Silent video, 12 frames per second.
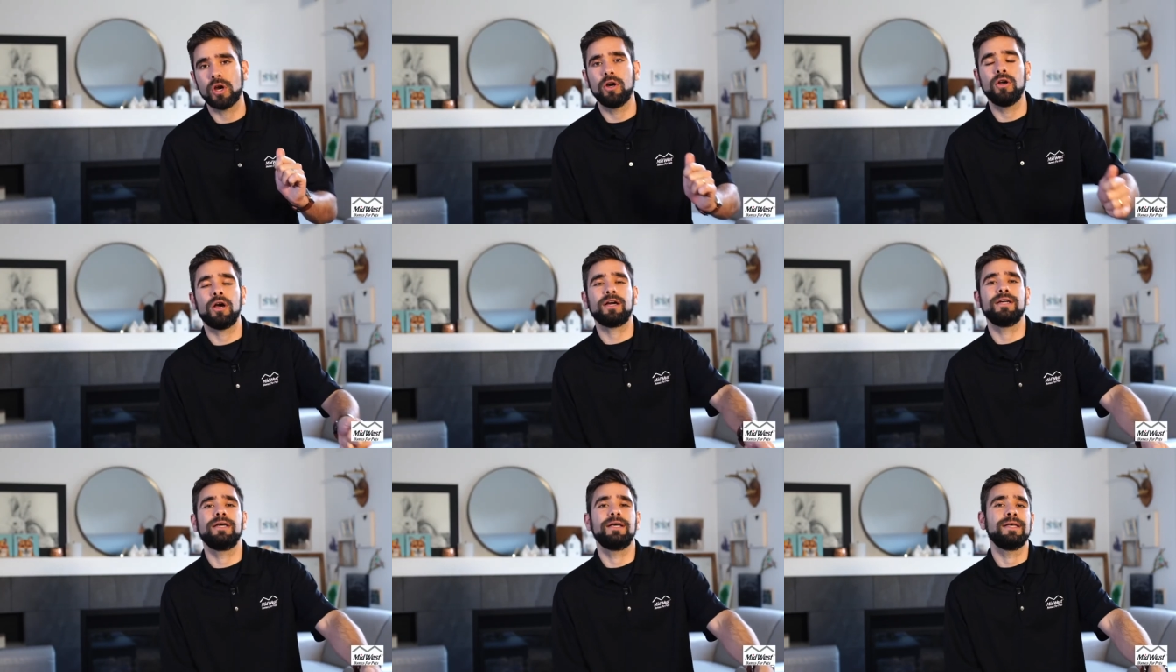are not
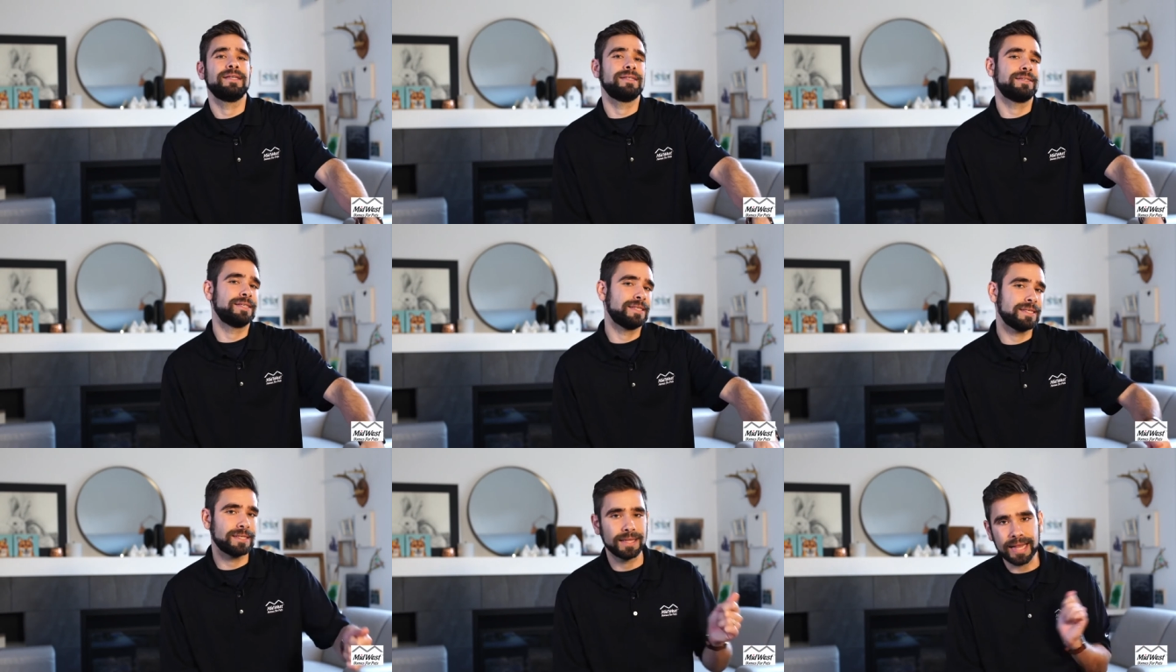gonna
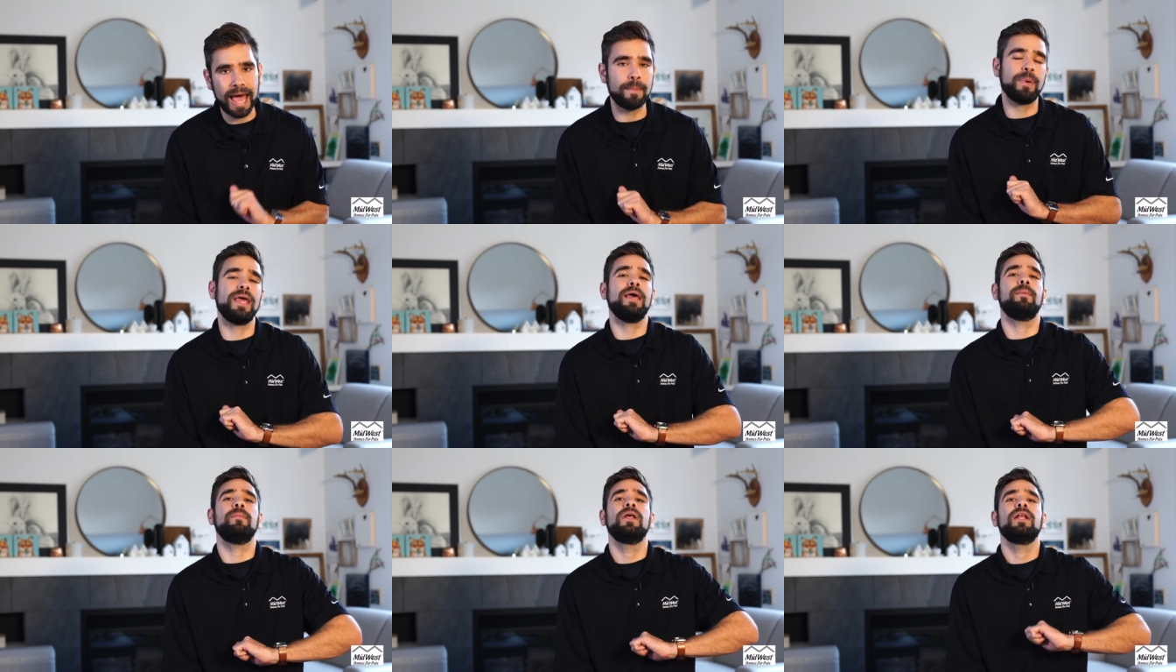slap
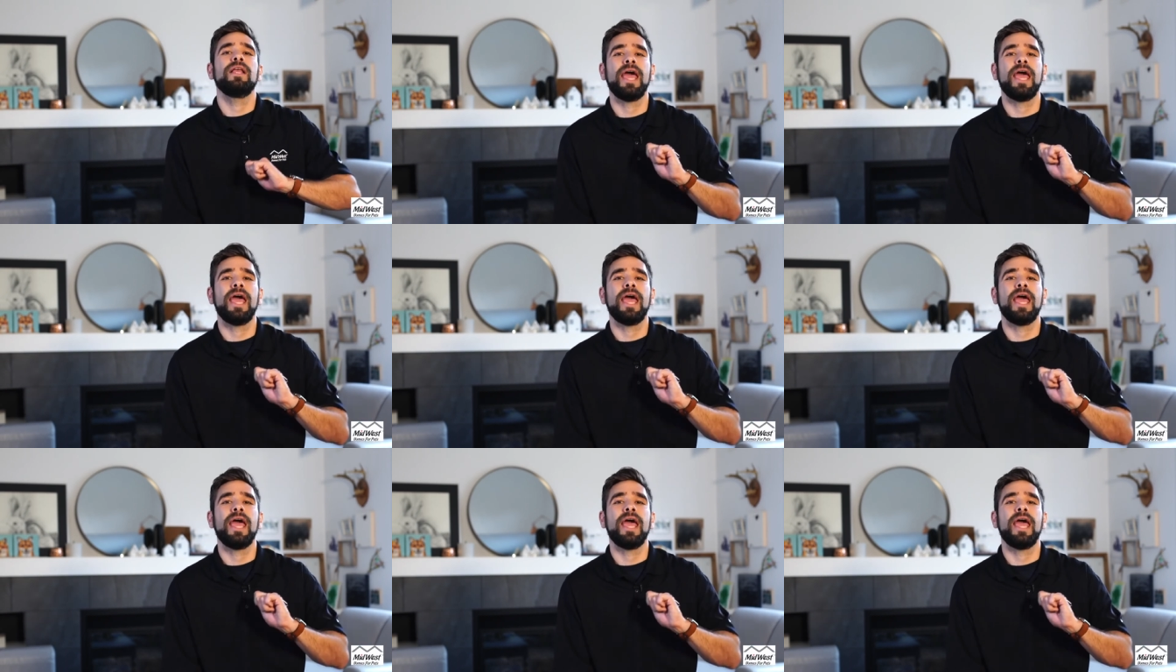him